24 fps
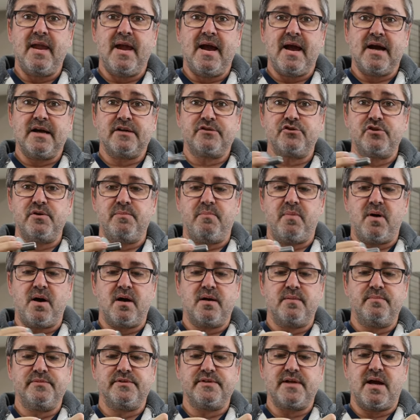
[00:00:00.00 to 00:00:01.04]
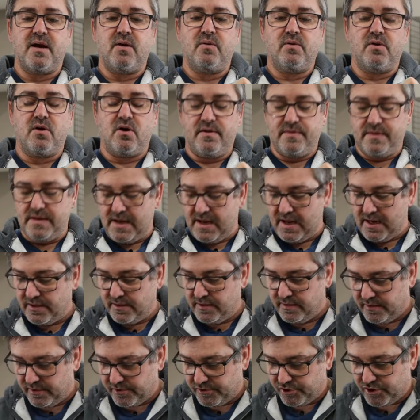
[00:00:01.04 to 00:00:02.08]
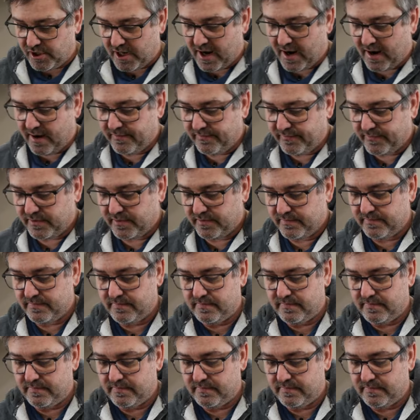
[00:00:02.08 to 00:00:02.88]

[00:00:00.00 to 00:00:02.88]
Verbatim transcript: actually bottoms out on the end of the shaft,